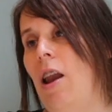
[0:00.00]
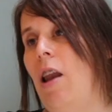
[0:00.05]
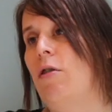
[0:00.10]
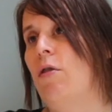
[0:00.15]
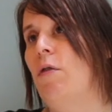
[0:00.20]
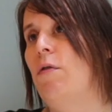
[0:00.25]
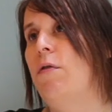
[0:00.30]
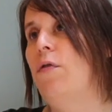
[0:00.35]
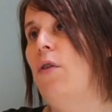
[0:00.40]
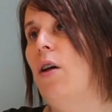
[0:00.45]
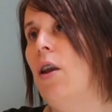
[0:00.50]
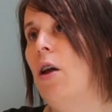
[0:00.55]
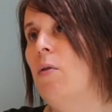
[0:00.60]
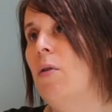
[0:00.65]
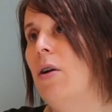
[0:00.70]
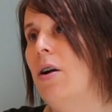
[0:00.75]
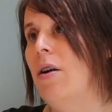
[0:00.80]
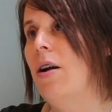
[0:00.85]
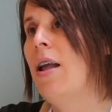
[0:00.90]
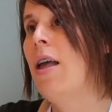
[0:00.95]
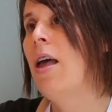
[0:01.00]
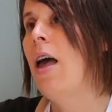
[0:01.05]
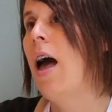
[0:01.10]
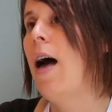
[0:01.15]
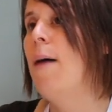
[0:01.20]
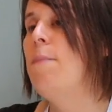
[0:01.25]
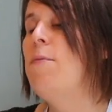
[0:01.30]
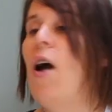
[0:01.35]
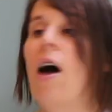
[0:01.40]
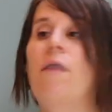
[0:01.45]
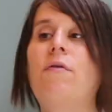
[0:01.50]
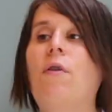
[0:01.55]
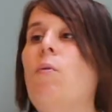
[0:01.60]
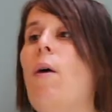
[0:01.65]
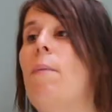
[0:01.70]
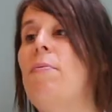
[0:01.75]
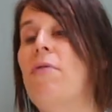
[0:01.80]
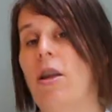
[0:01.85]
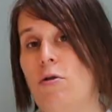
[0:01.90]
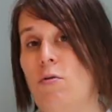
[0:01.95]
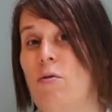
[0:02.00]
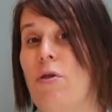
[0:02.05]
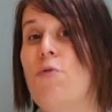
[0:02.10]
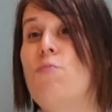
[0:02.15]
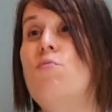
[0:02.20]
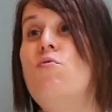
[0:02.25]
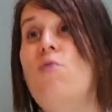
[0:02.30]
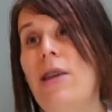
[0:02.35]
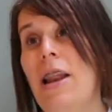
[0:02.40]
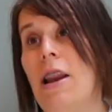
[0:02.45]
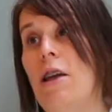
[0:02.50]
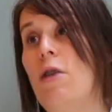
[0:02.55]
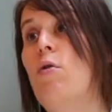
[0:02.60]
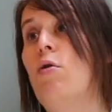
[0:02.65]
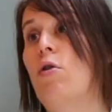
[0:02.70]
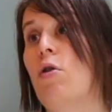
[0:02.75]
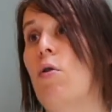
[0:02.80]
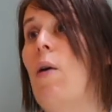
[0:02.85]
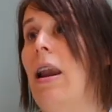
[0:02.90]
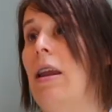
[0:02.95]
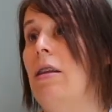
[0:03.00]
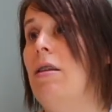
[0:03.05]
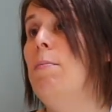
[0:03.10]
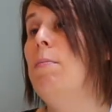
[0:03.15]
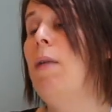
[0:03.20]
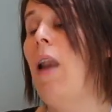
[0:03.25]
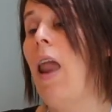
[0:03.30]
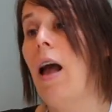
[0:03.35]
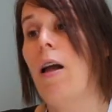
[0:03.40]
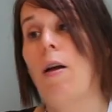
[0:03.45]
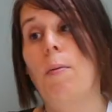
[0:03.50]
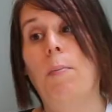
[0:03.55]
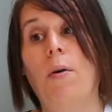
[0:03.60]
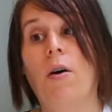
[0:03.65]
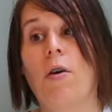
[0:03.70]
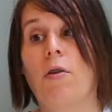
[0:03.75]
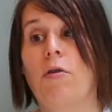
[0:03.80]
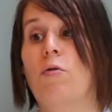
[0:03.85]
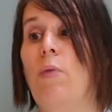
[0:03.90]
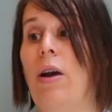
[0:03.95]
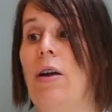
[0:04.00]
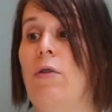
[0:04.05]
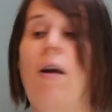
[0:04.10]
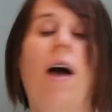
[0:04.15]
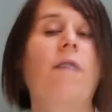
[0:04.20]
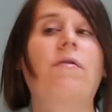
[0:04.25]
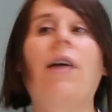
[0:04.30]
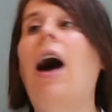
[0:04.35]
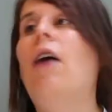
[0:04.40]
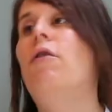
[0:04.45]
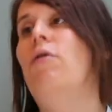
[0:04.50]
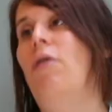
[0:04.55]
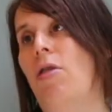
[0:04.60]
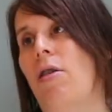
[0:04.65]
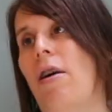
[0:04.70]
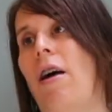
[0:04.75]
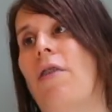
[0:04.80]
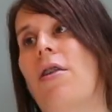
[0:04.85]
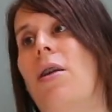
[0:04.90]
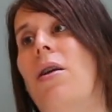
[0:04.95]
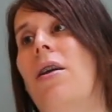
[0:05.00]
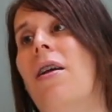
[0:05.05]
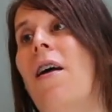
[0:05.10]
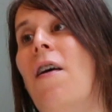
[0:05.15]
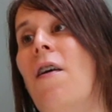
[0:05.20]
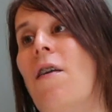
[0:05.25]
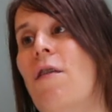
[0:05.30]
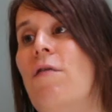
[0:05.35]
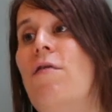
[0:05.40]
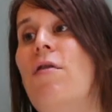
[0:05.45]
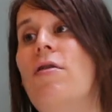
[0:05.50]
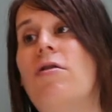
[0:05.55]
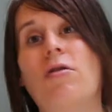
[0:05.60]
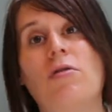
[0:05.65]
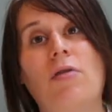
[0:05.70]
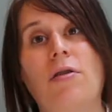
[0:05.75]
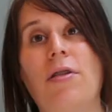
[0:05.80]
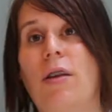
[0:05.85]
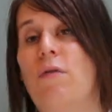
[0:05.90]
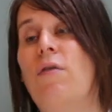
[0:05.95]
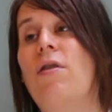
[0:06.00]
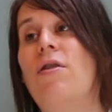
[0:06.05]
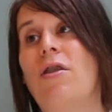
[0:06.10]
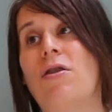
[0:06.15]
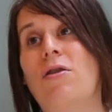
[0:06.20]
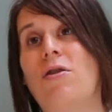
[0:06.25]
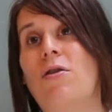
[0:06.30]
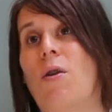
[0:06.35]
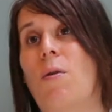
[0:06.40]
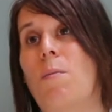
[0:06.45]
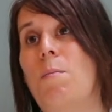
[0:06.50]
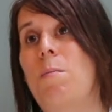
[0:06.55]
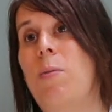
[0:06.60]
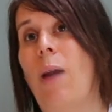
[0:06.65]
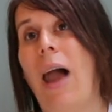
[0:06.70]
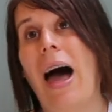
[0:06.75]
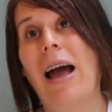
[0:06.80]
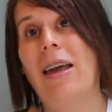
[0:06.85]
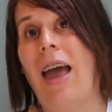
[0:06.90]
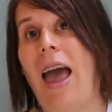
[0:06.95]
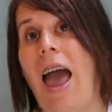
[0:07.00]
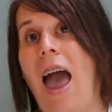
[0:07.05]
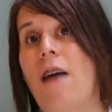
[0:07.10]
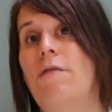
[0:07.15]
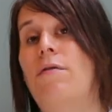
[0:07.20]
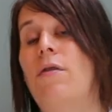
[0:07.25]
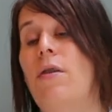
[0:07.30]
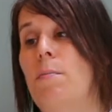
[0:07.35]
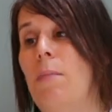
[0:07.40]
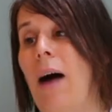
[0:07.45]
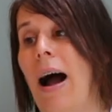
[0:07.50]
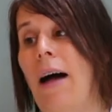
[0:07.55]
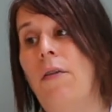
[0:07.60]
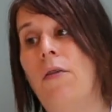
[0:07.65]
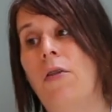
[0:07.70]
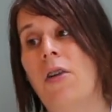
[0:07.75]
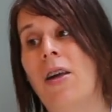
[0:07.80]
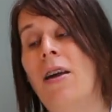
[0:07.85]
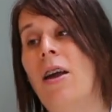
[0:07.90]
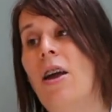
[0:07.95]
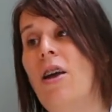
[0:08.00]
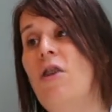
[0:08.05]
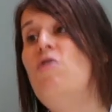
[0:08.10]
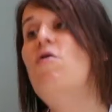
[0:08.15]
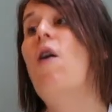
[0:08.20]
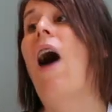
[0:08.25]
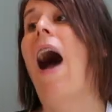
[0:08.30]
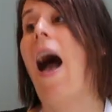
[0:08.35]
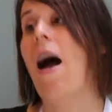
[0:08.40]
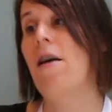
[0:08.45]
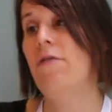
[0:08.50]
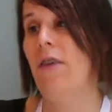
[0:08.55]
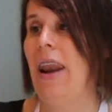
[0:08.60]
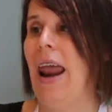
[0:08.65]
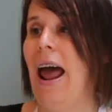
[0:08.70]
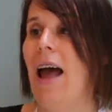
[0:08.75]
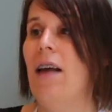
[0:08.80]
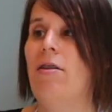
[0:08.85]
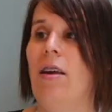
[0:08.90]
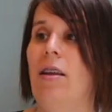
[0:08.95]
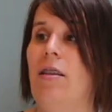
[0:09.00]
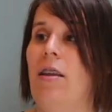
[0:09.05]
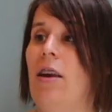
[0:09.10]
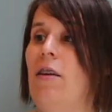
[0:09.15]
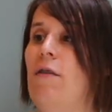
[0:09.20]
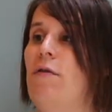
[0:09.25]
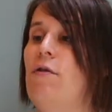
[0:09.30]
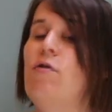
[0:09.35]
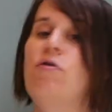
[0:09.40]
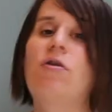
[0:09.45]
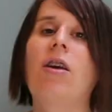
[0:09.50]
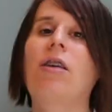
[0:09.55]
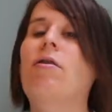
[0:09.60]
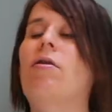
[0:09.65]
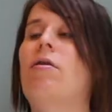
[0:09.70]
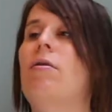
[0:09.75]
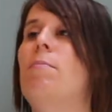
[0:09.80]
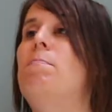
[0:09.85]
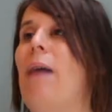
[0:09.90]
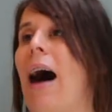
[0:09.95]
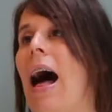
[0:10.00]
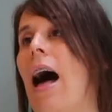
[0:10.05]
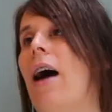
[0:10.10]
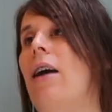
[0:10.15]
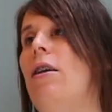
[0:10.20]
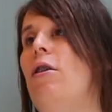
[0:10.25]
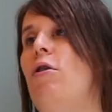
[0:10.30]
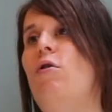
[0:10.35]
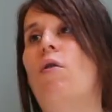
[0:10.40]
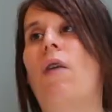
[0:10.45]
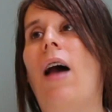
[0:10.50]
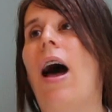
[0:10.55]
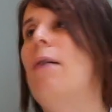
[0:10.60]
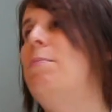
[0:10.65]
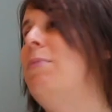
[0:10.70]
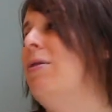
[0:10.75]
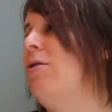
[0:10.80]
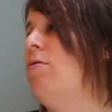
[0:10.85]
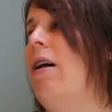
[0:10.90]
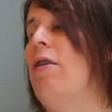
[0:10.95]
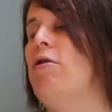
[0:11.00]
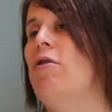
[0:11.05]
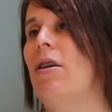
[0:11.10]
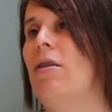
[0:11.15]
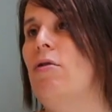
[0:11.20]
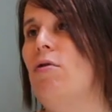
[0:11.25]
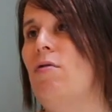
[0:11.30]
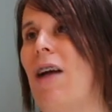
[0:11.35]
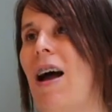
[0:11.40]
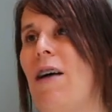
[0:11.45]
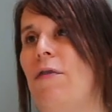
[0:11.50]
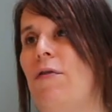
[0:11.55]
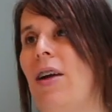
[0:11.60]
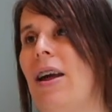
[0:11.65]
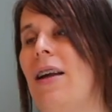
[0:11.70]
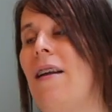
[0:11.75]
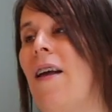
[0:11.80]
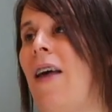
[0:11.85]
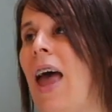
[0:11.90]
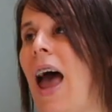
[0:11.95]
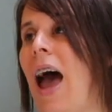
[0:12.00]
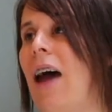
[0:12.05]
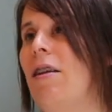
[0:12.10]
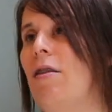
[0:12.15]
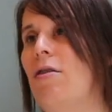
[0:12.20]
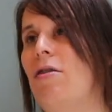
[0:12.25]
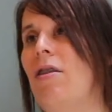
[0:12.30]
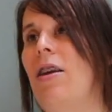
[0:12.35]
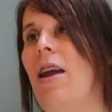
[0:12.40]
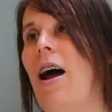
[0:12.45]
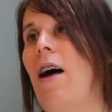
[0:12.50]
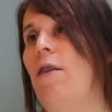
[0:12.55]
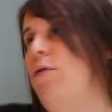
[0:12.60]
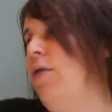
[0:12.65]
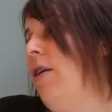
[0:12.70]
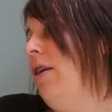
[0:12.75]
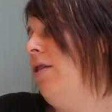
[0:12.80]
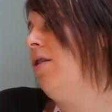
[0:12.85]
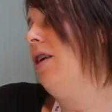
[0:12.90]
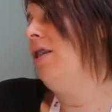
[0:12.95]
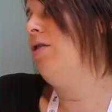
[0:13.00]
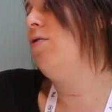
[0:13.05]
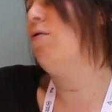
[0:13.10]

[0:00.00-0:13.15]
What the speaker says: a lot of followers, and you have a website with really good quality blog posts where you have 100,000 visitors that visit your blog every month, you have an asset. And if you just buy, you're arbitraging traffic, and it's enough that the